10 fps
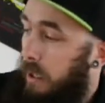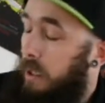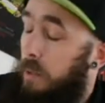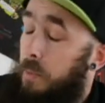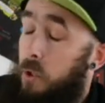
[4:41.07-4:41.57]

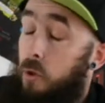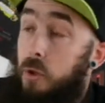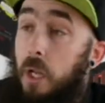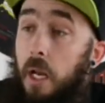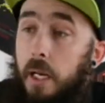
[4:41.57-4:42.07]
let me
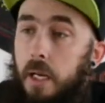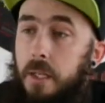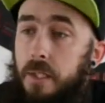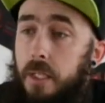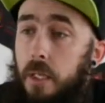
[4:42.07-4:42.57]
just, I
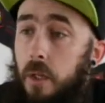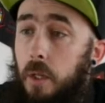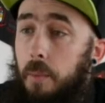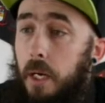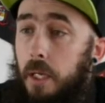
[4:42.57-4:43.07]
can't see it on
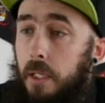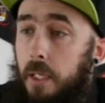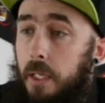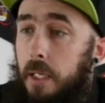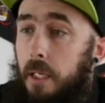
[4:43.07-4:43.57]
the back
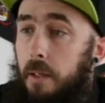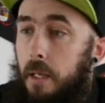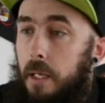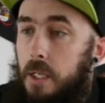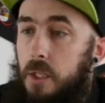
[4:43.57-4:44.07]
there,
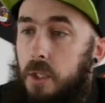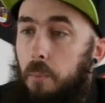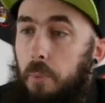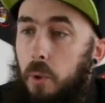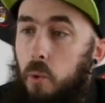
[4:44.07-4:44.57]
is
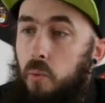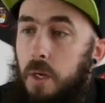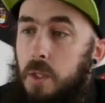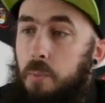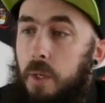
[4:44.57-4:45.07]
blue
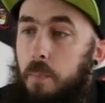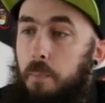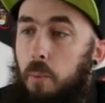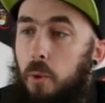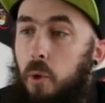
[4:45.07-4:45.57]
raspberry
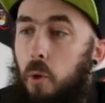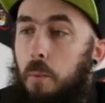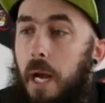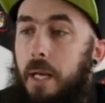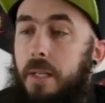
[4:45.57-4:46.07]

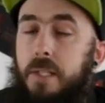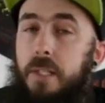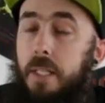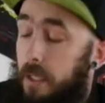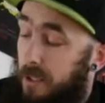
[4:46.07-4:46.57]
bubblegum
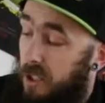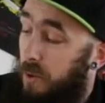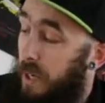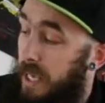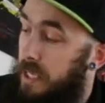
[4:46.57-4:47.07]
aniseed.
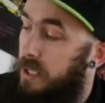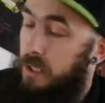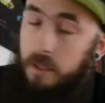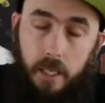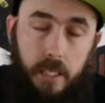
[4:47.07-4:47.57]
So it
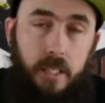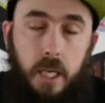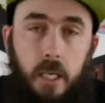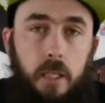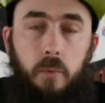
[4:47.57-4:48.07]
is
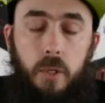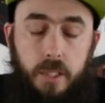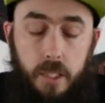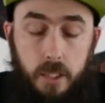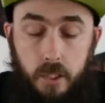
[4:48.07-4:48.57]
exactly what it
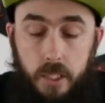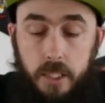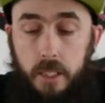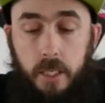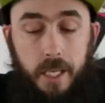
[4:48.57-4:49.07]
says on the
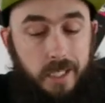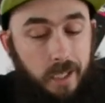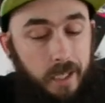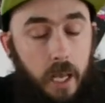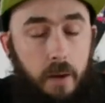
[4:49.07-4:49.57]
tin. It's
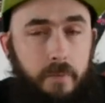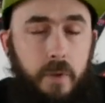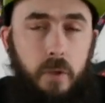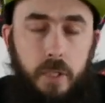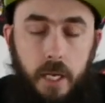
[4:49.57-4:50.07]
like
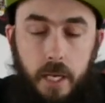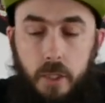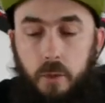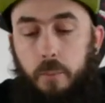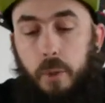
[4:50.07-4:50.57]
every other
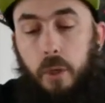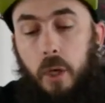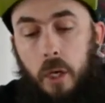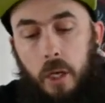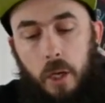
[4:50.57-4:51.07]
Heisenberg,
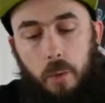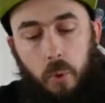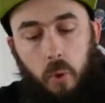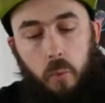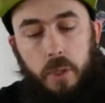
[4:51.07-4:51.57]

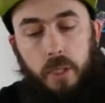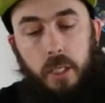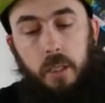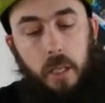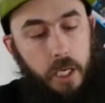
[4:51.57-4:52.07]
but with a
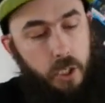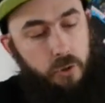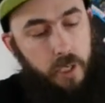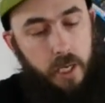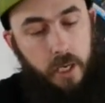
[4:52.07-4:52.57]
little
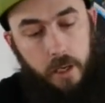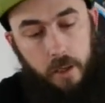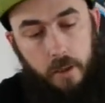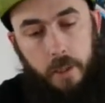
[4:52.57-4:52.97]
extra kick.